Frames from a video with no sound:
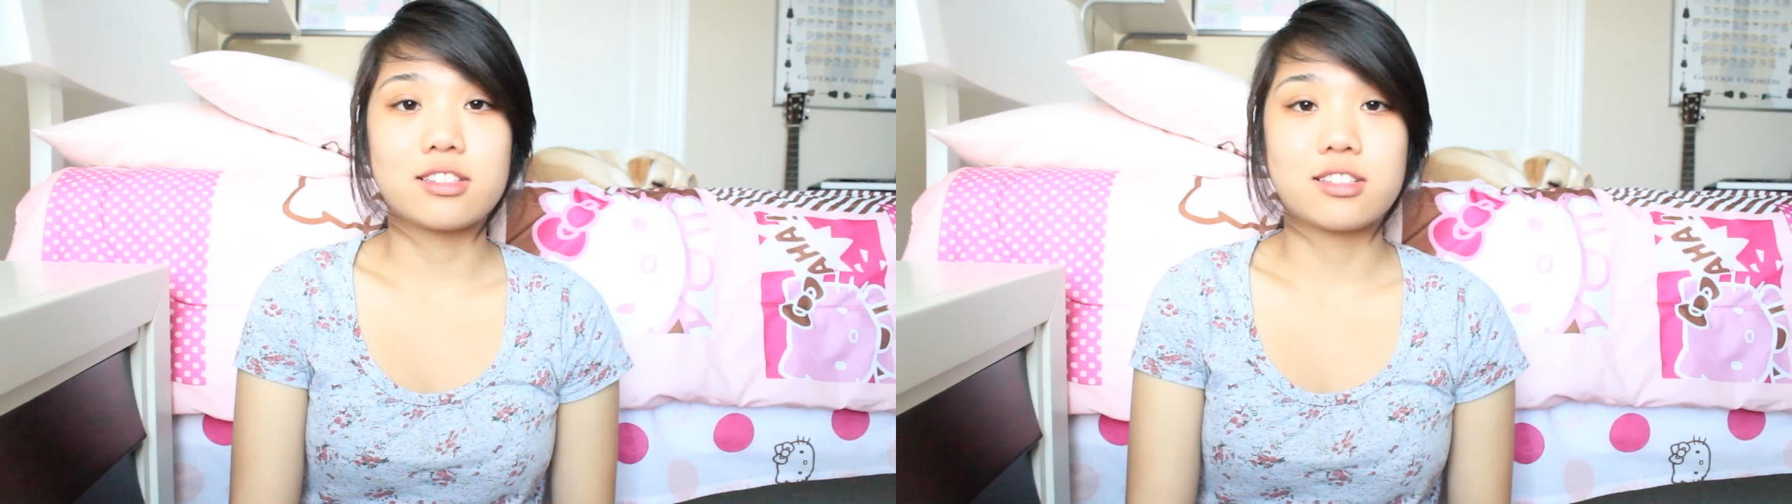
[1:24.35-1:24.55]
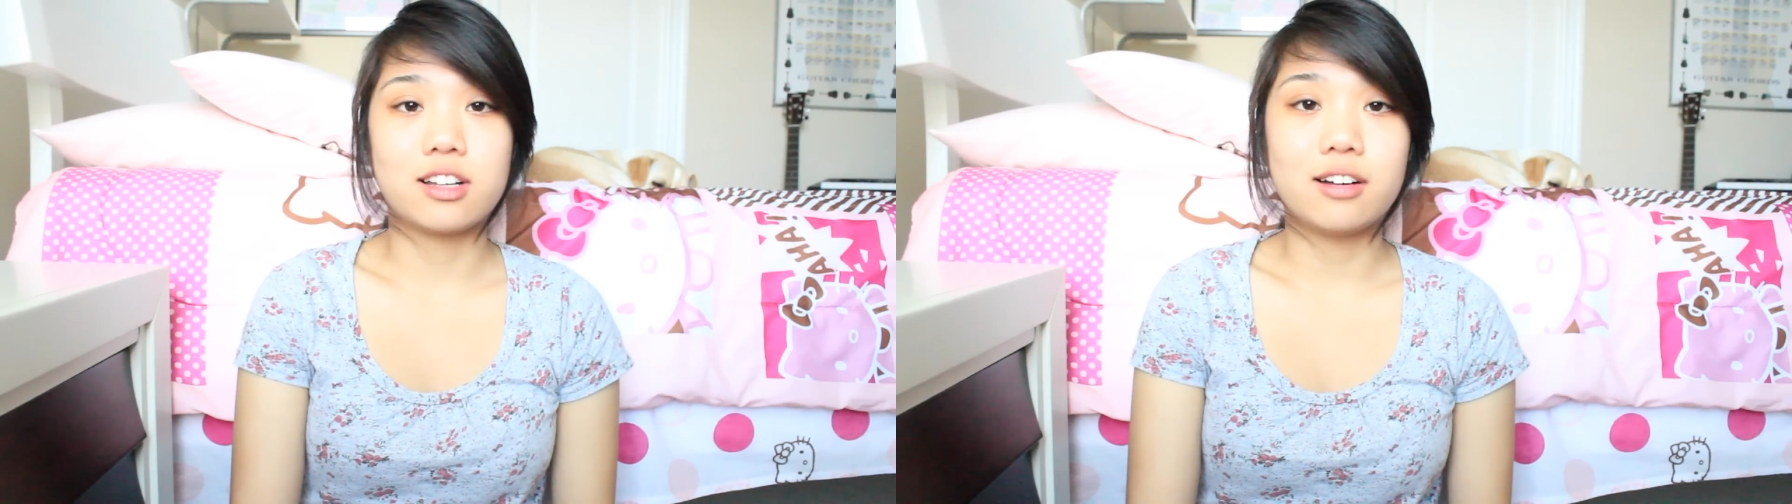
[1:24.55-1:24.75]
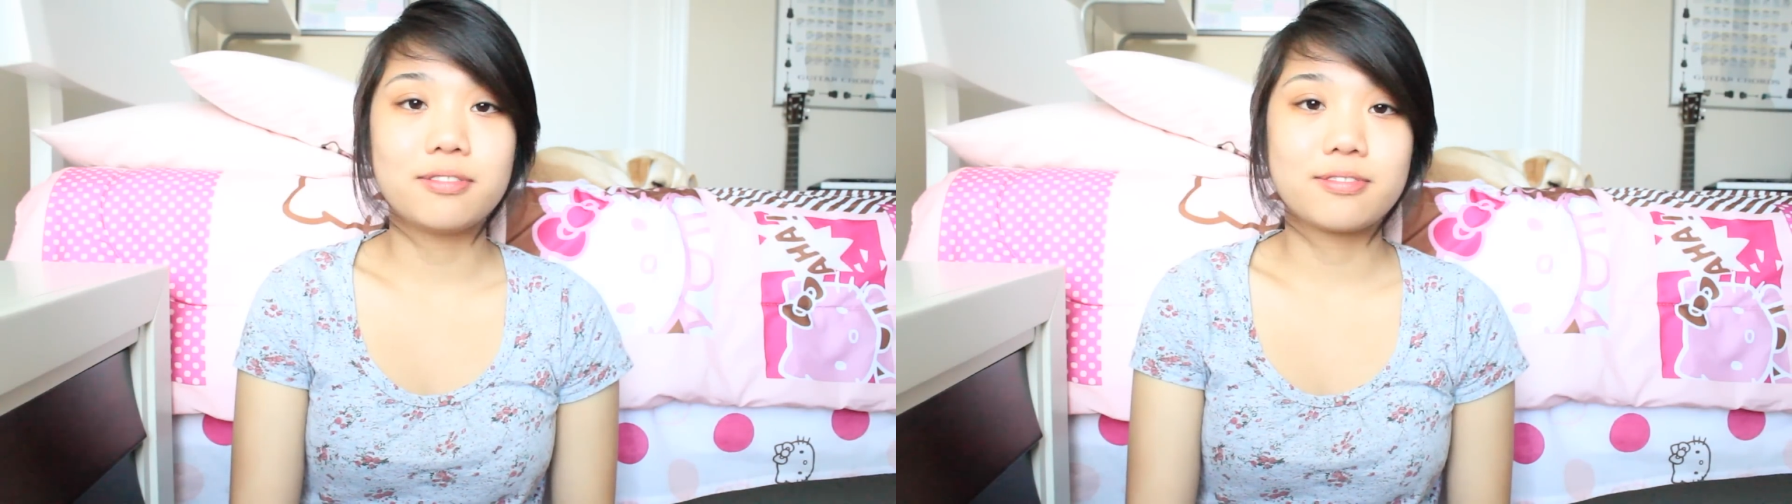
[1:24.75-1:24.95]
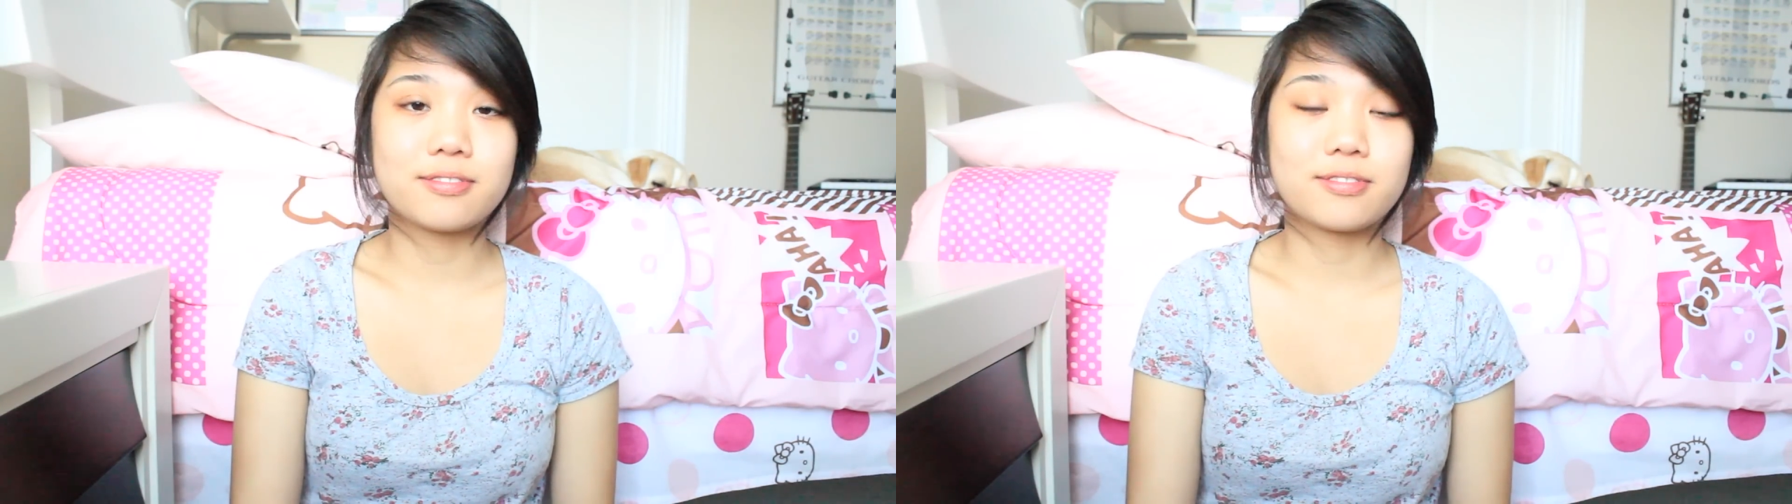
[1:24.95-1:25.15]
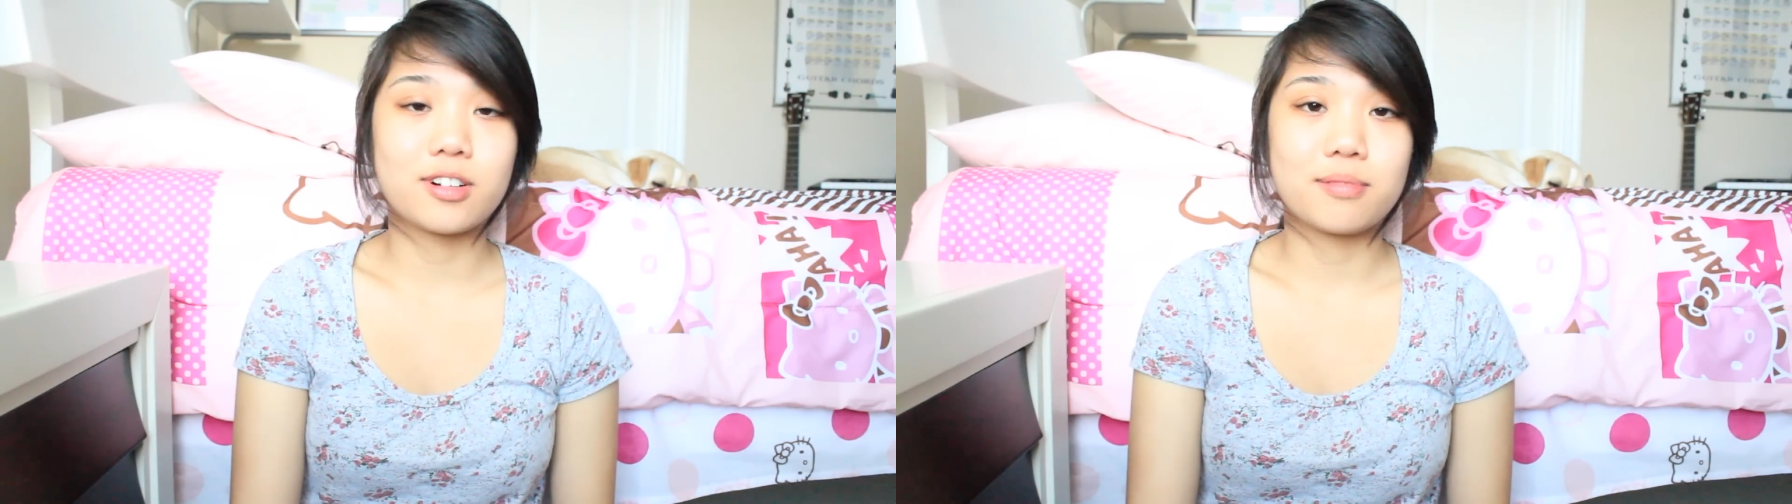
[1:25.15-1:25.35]
stuff
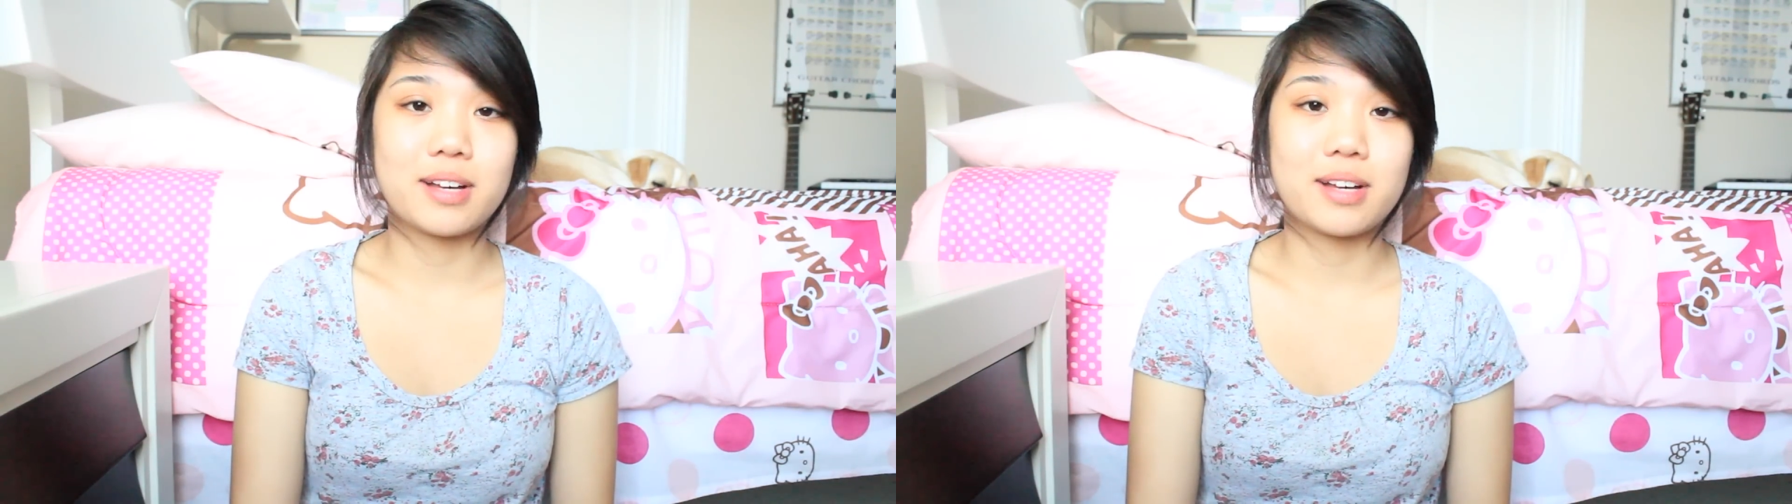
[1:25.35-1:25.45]
for